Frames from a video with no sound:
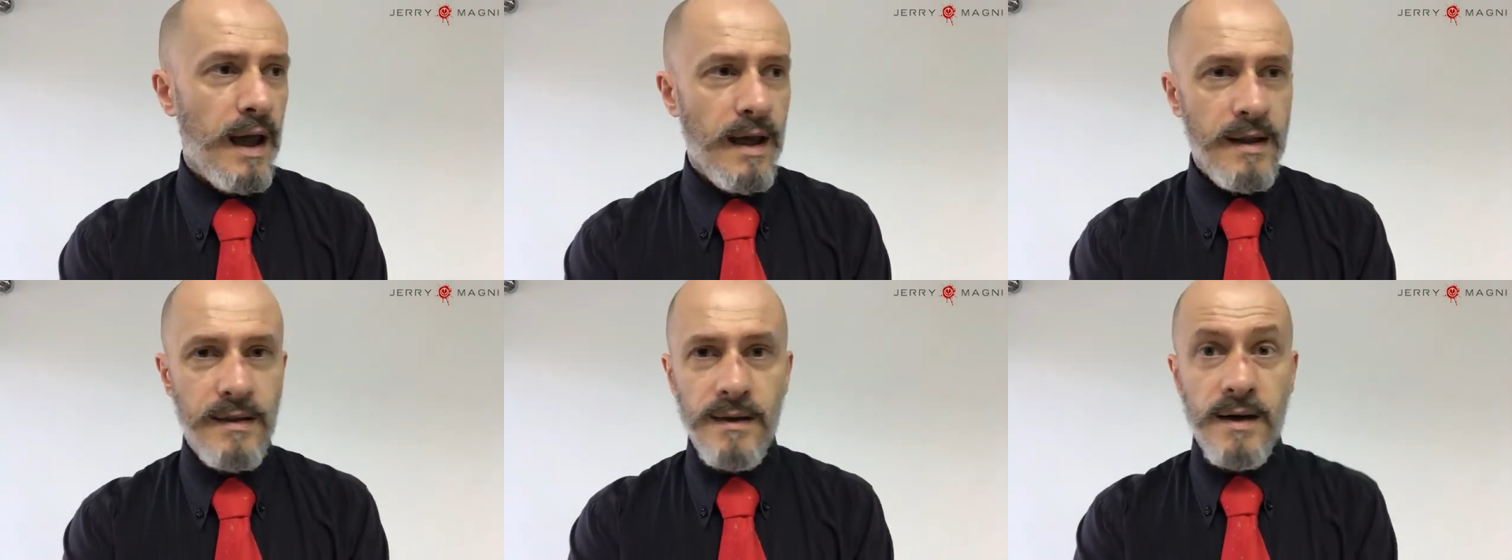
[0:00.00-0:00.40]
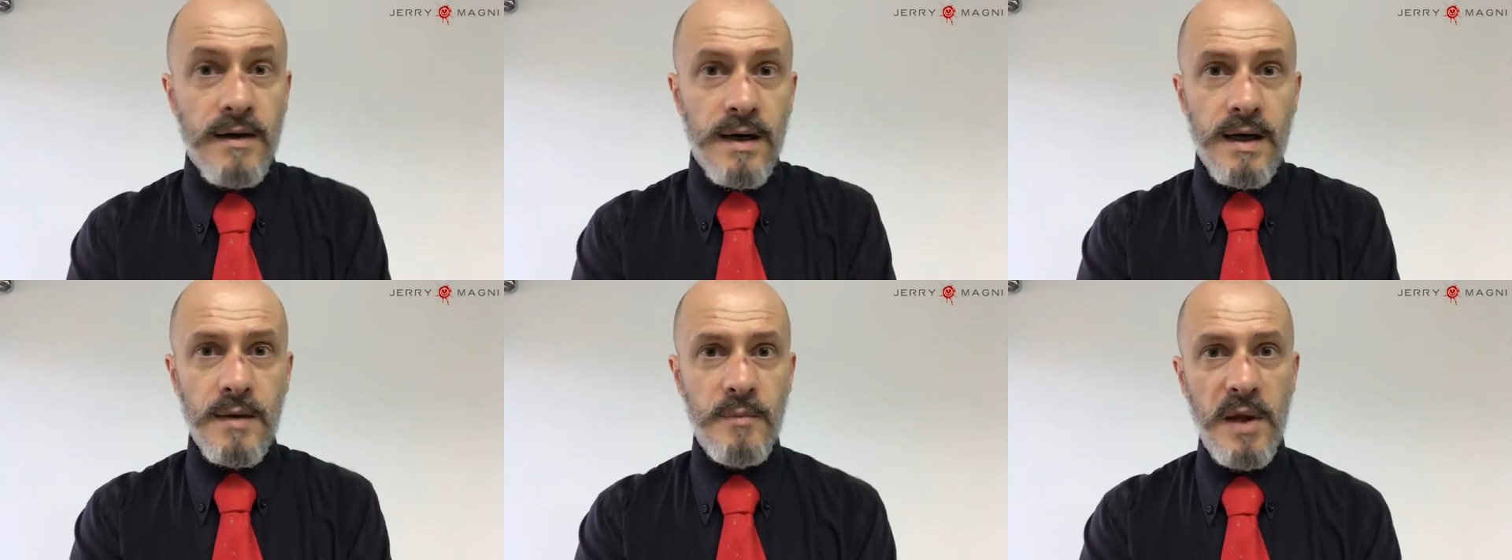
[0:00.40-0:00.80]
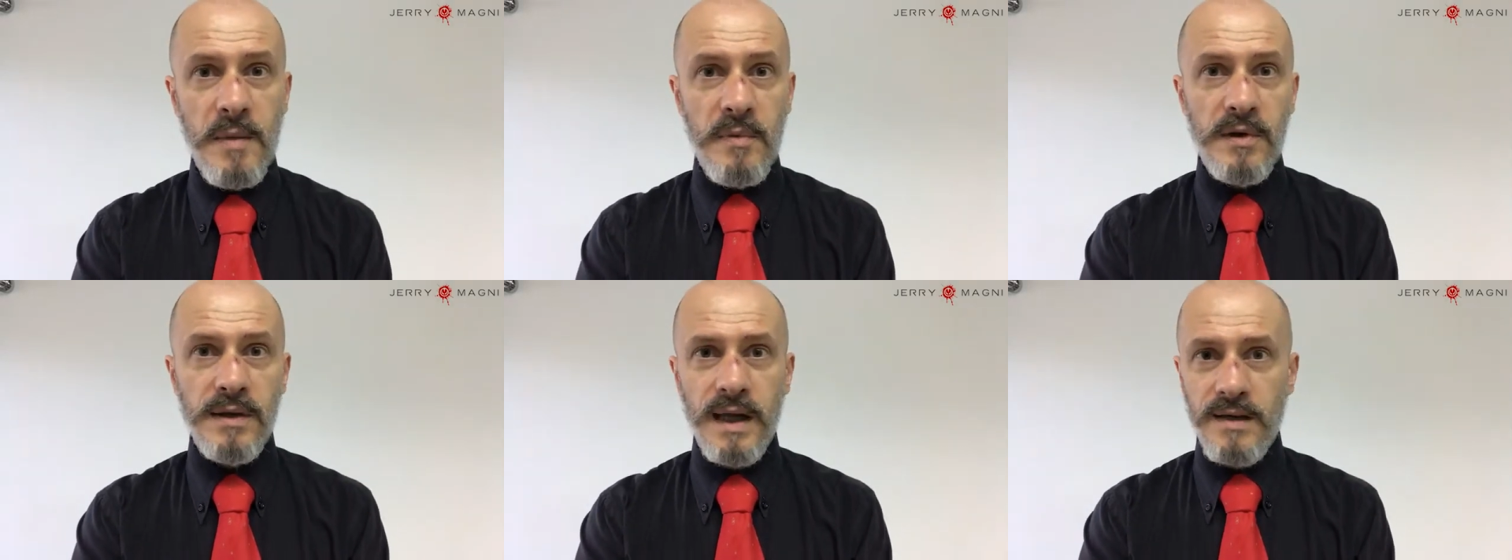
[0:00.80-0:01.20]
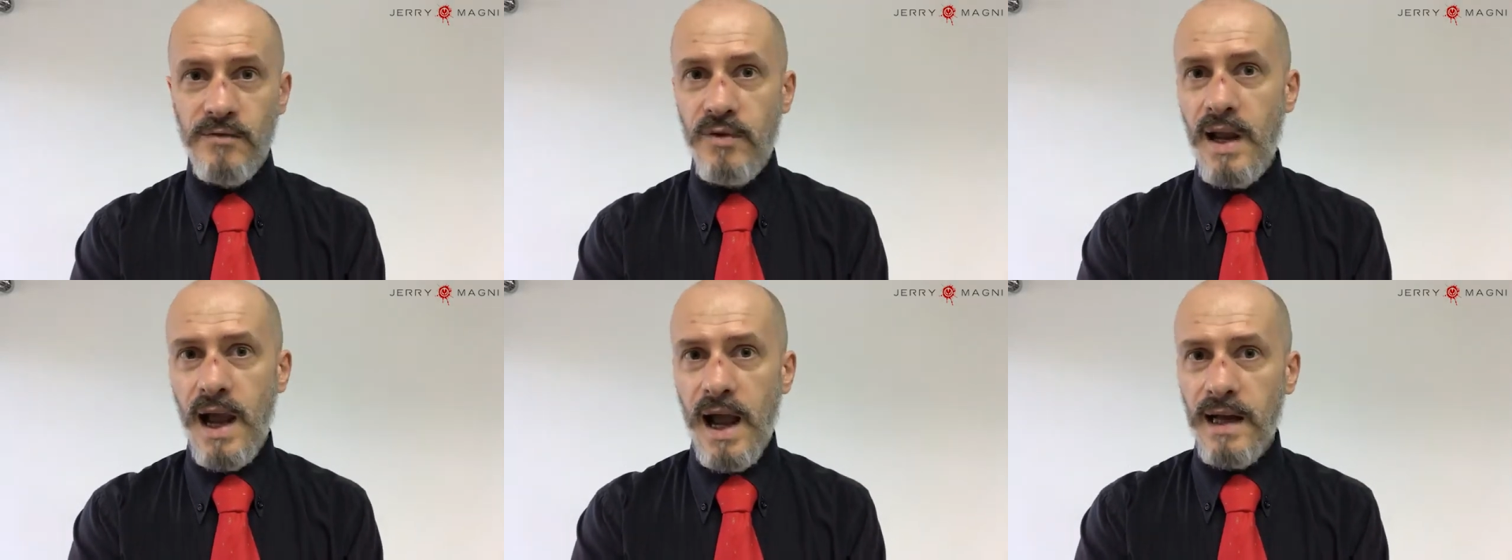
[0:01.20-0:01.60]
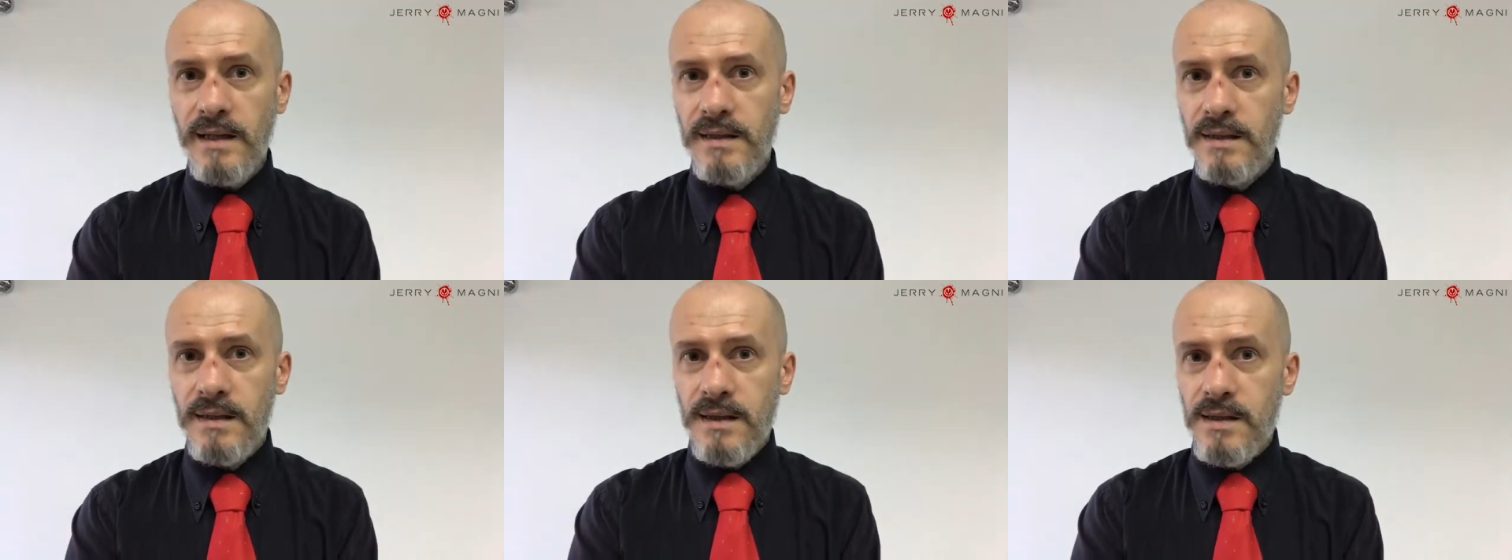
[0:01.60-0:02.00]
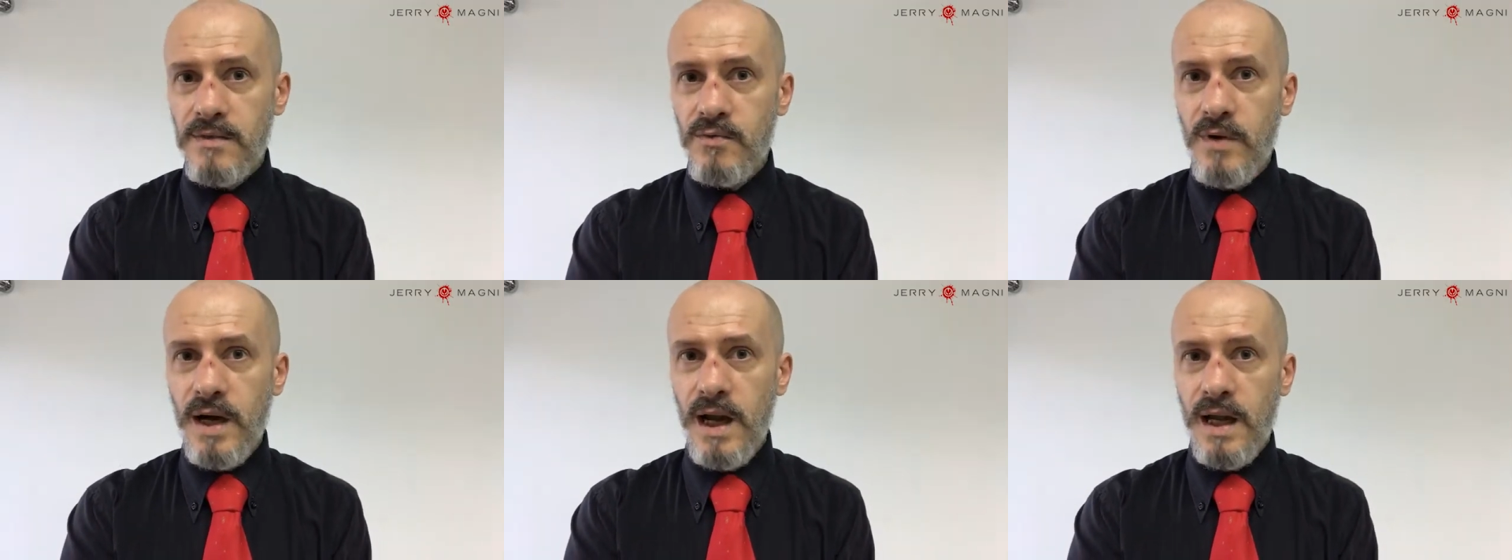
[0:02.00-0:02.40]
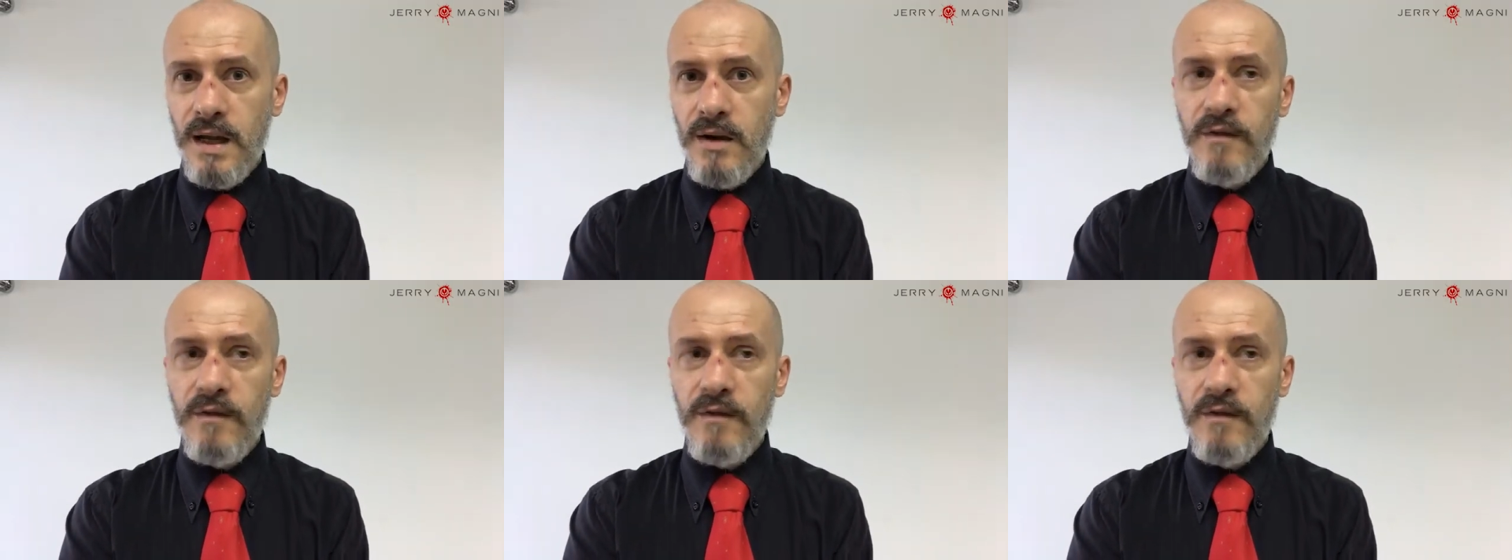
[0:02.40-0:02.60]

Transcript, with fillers: And there are people that react this way.